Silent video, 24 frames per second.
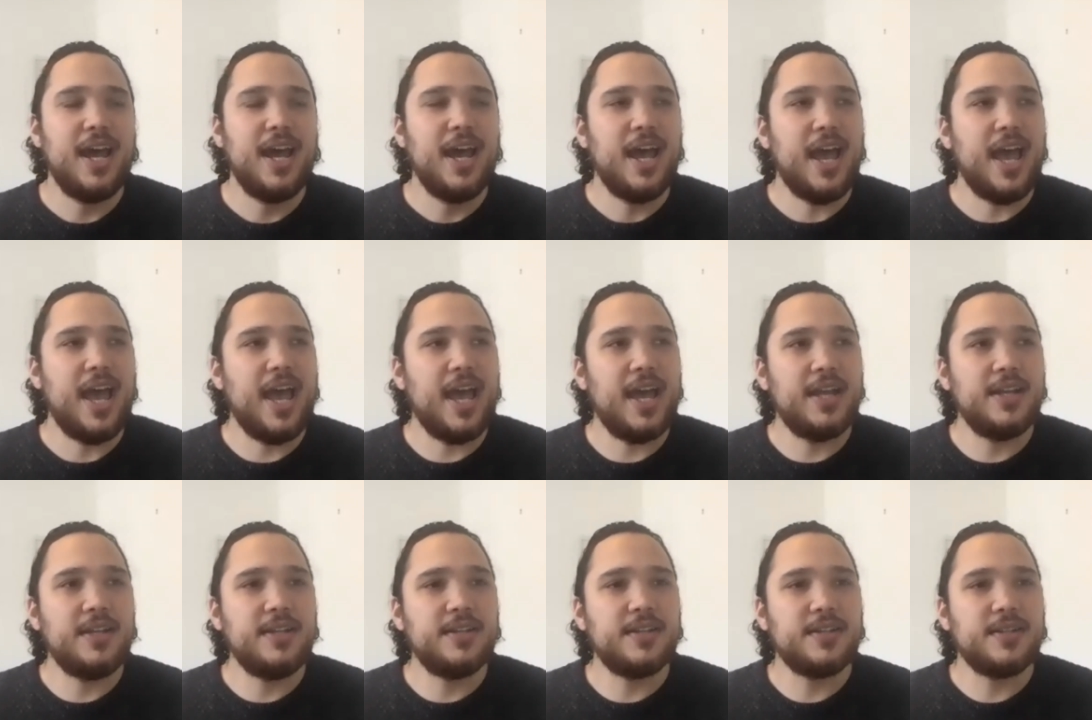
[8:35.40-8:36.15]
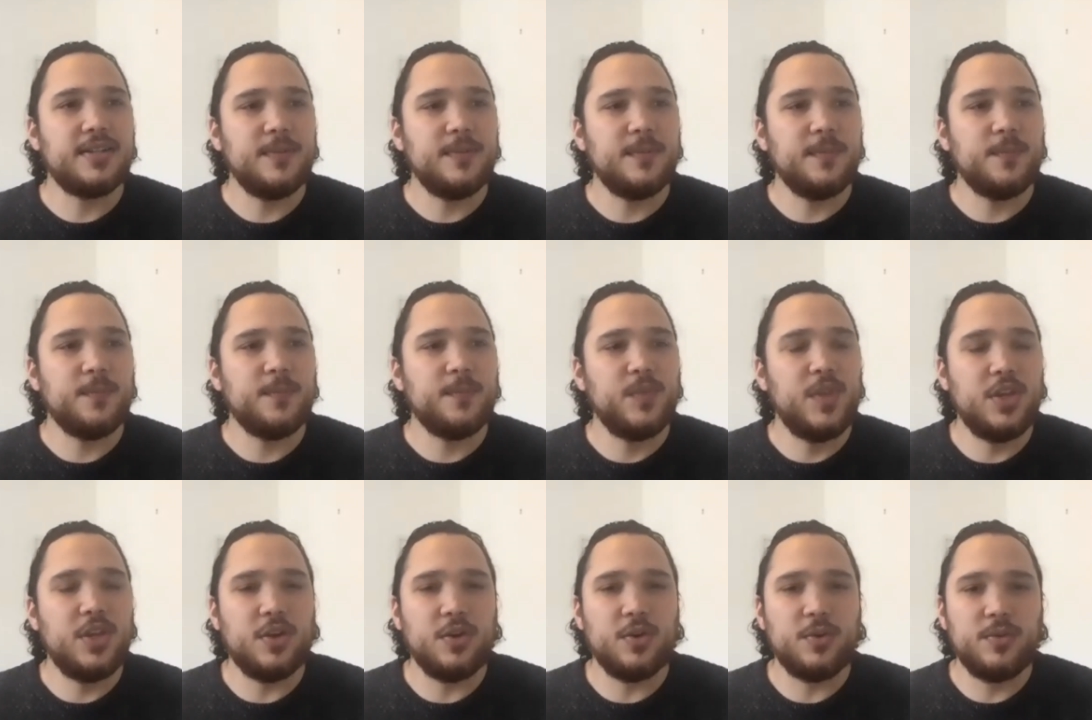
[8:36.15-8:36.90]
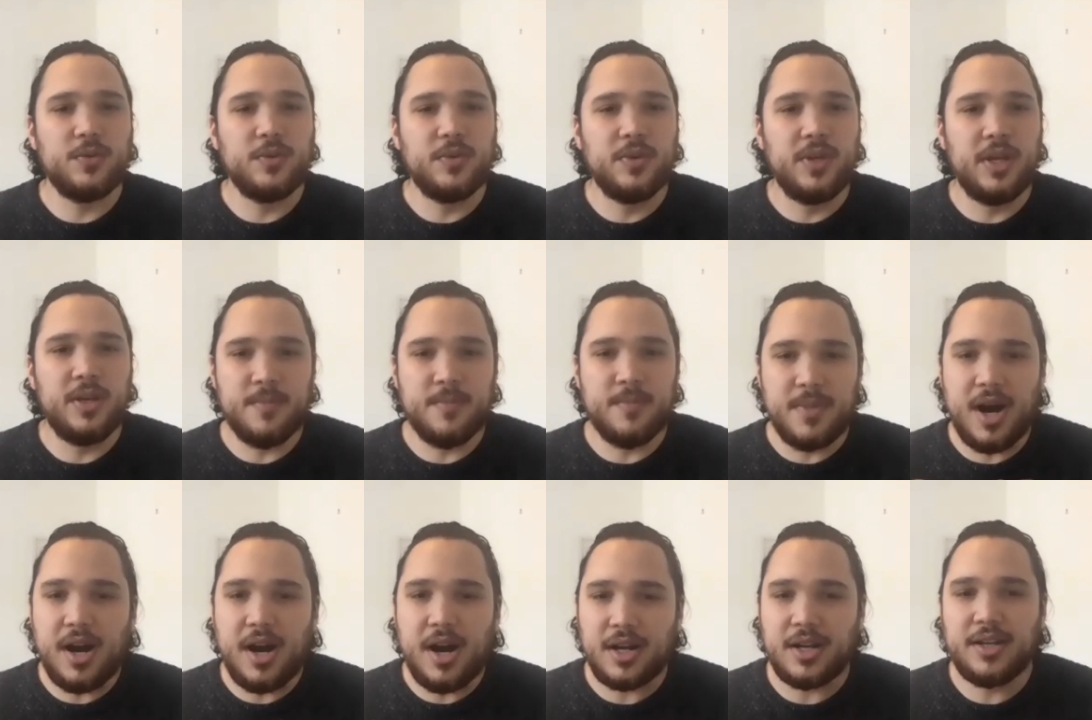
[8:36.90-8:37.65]
And, you know,
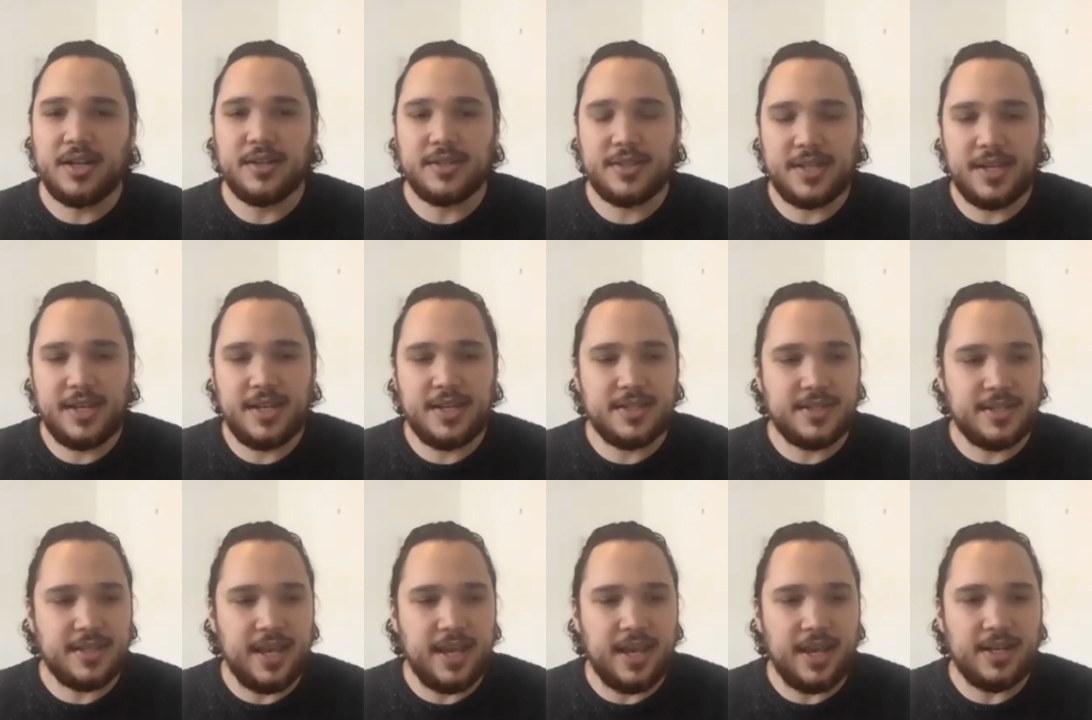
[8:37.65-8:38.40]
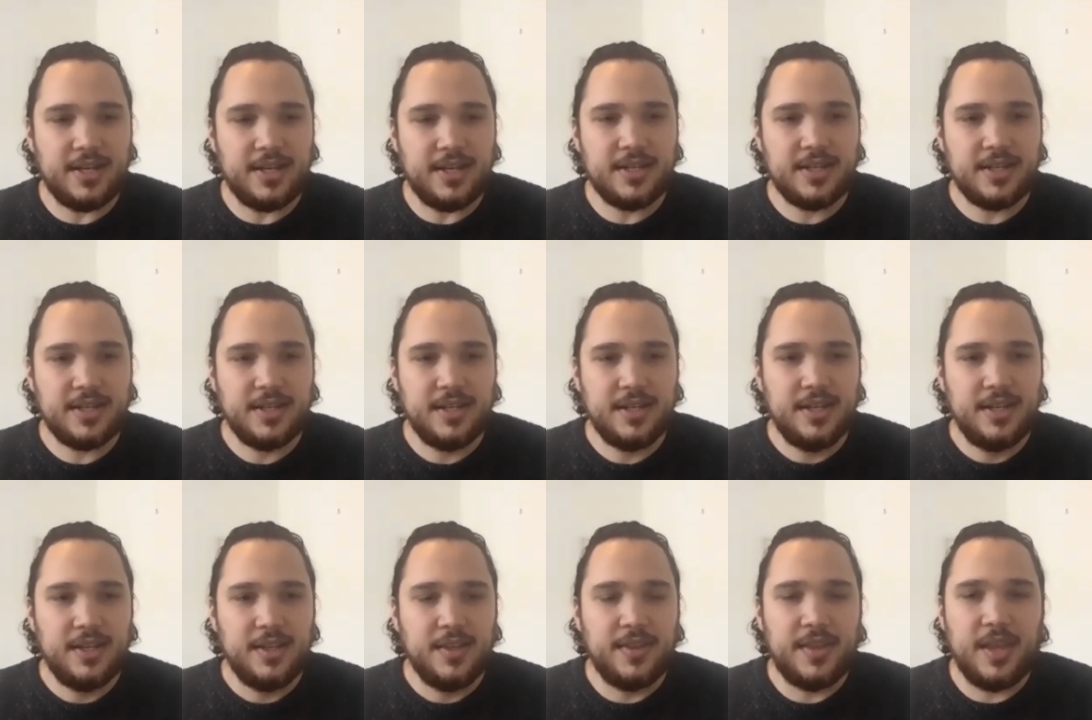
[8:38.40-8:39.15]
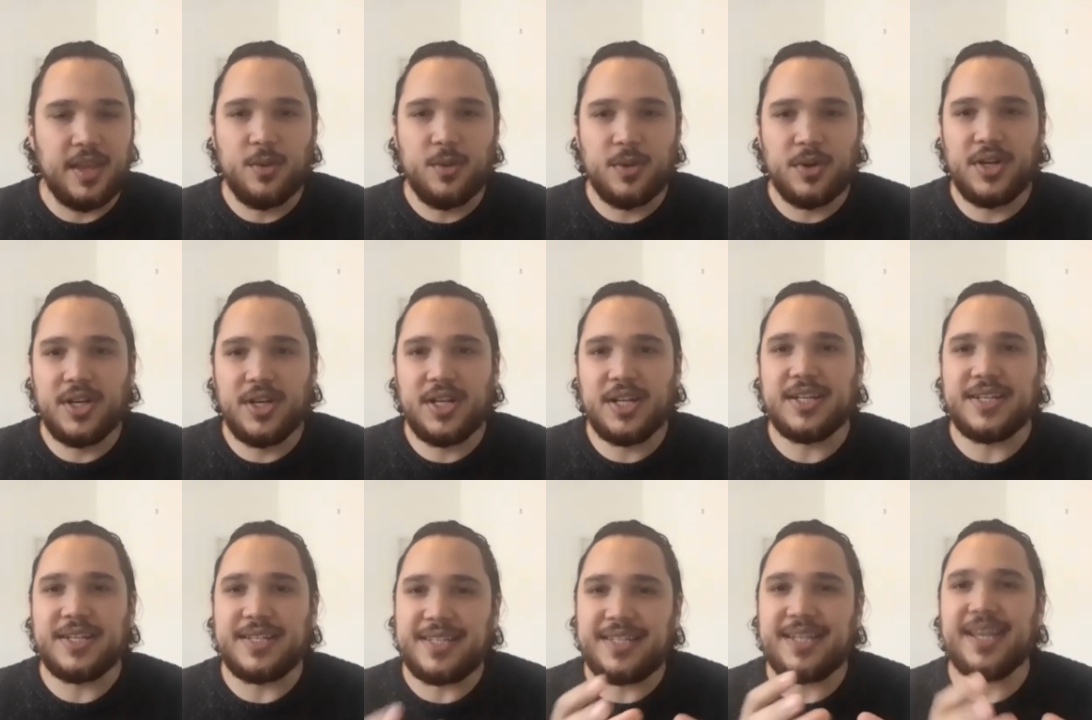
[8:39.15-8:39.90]
Mark says that they were in
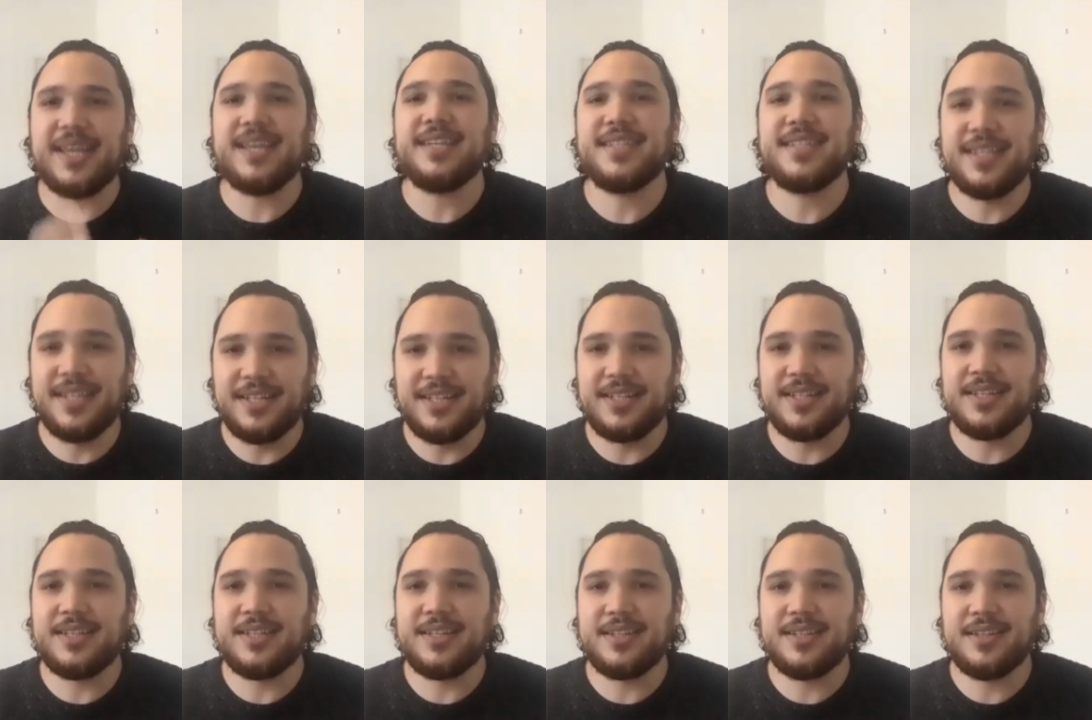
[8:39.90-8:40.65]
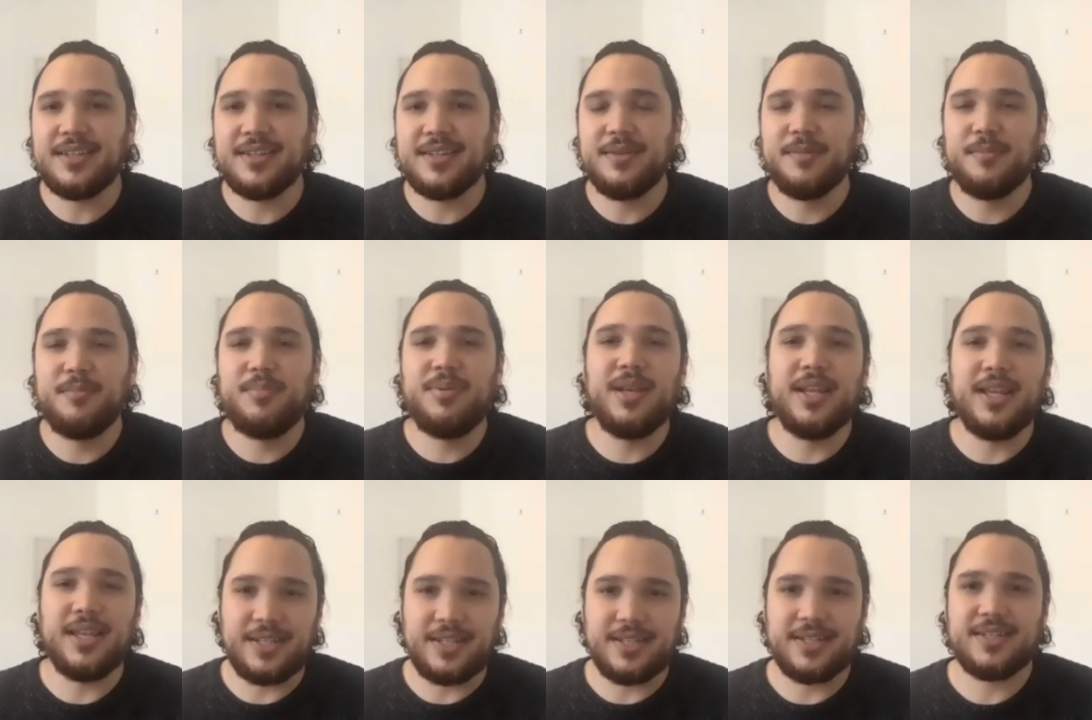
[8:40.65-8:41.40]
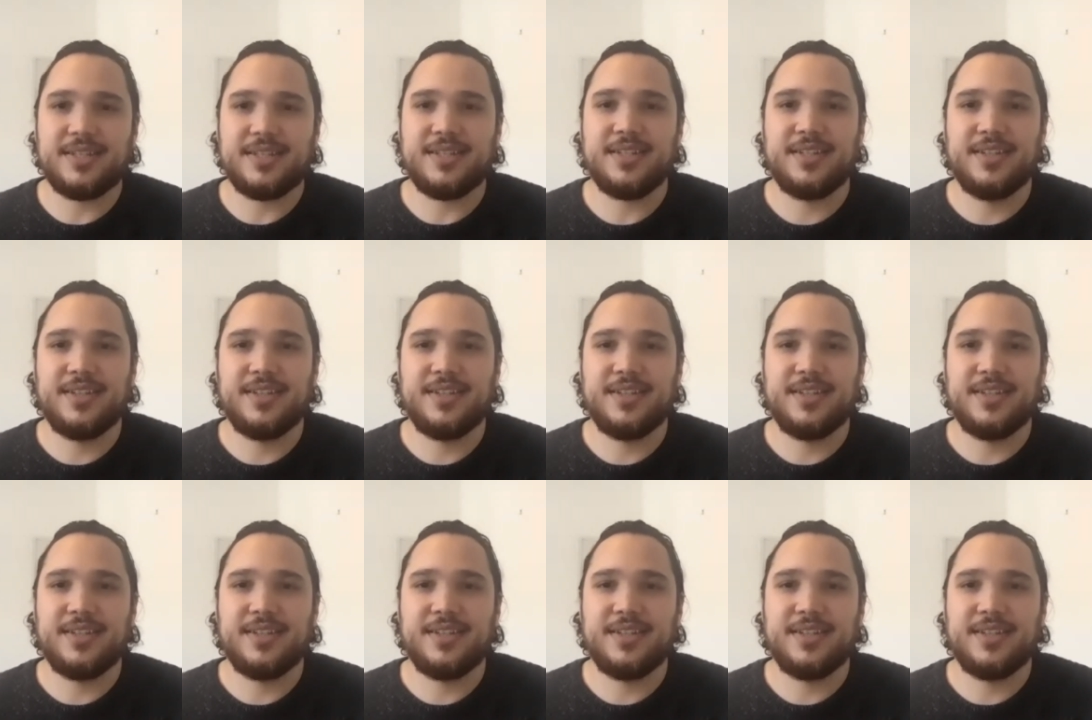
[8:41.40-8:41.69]
a desolate place.